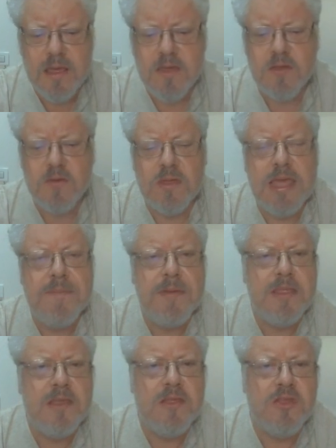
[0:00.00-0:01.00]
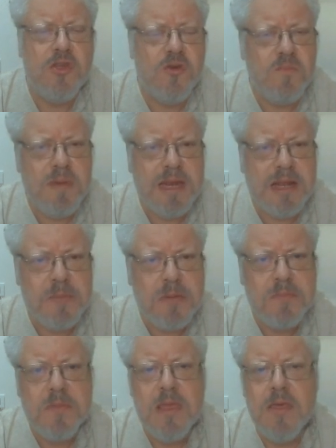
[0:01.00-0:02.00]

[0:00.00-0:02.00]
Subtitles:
So keep it to 2 minimum,